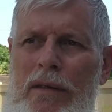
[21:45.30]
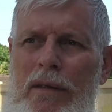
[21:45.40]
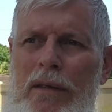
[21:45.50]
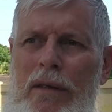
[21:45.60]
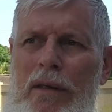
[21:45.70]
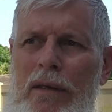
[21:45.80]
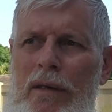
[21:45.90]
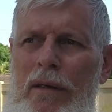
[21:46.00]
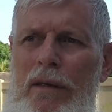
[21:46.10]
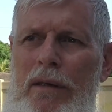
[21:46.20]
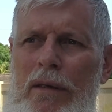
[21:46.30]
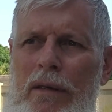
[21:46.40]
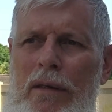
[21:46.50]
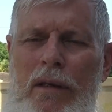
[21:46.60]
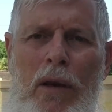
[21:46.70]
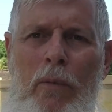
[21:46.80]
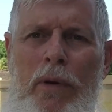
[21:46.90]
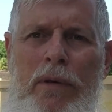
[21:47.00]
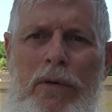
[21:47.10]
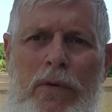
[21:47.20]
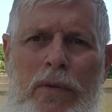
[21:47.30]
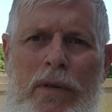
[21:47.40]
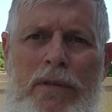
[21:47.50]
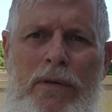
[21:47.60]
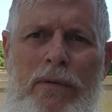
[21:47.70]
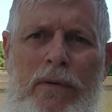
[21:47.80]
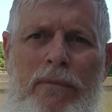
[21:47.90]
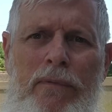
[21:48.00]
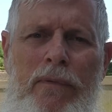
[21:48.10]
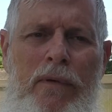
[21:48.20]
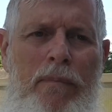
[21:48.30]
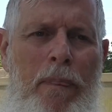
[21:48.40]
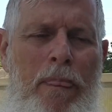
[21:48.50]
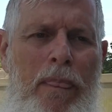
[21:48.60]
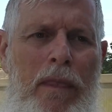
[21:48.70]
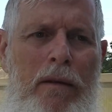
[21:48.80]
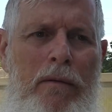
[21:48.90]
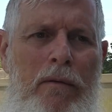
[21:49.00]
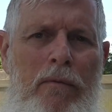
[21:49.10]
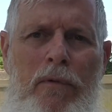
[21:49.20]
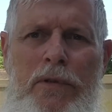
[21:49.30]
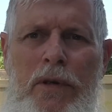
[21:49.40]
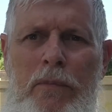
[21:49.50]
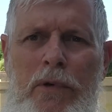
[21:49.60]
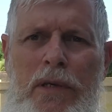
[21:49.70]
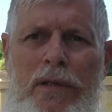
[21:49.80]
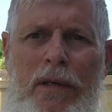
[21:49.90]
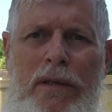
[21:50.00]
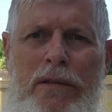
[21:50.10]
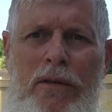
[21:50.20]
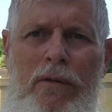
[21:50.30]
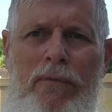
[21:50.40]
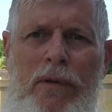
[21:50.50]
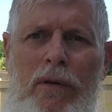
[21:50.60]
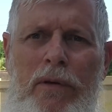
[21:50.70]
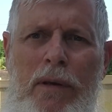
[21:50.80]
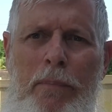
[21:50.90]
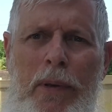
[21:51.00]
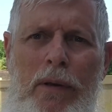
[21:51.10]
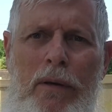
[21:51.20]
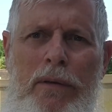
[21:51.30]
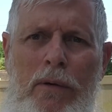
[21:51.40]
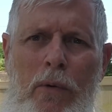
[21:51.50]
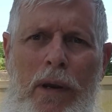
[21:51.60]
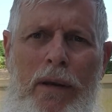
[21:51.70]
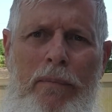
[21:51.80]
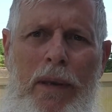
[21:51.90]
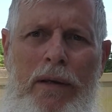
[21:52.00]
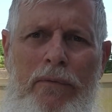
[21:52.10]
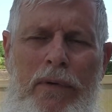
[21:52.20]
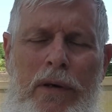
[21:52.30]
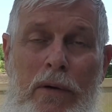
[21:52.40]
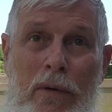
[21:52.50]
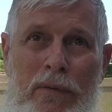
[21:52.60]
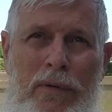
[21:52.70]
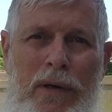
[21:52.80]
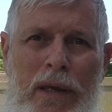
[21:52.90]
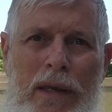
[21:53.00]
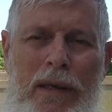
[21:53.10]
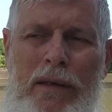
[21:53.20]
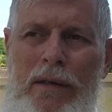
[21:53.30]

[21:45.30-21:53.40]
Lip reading: And I wouldn't do this if for some reason I still feel compelled to go out and make a video every day.